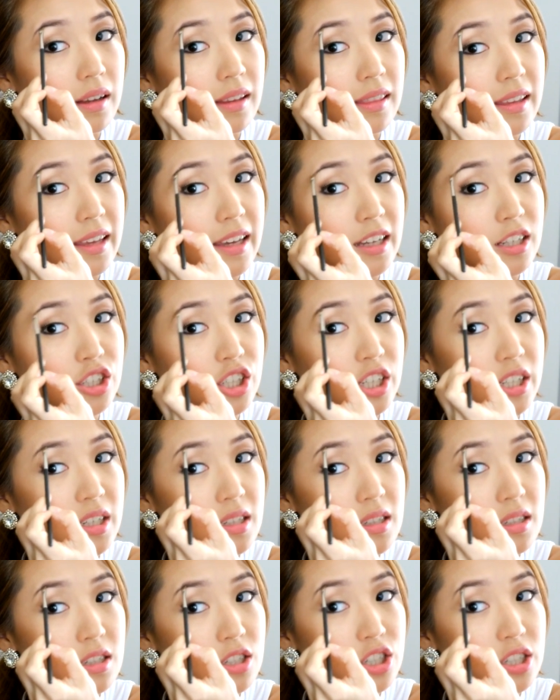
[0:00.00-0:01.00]
at the
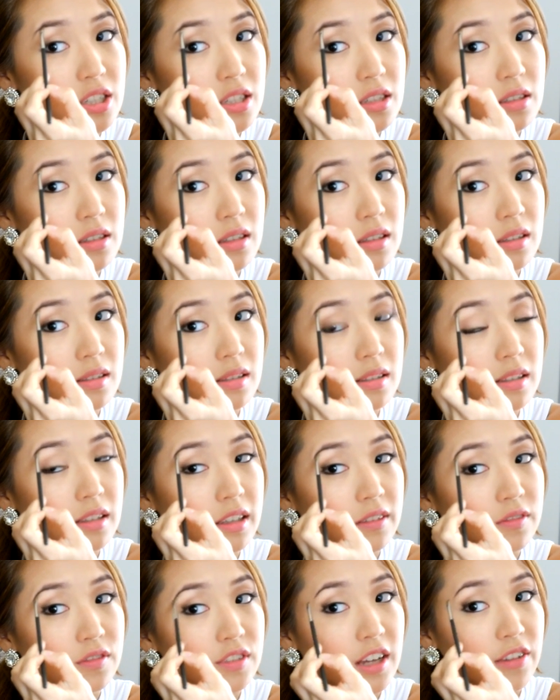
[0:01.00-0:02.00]
edges, just to
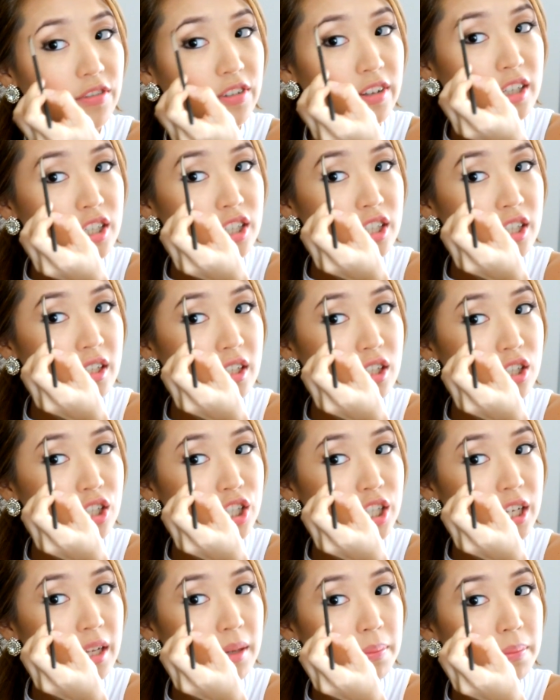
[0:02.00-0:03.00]
give definition and
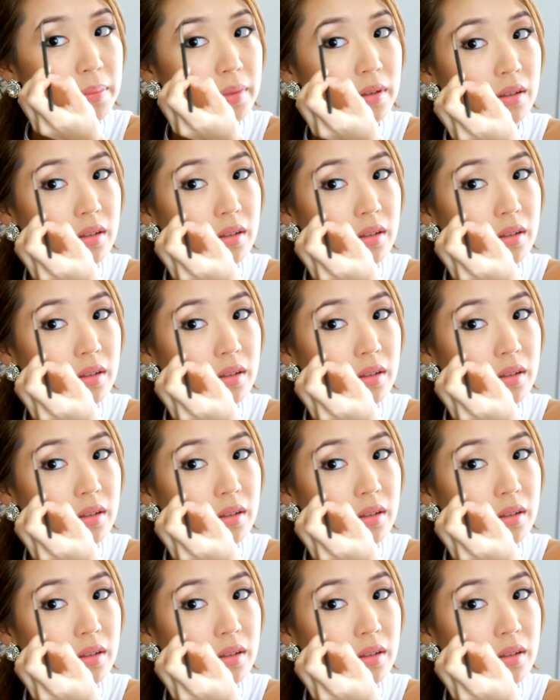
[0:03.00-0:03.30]
shape.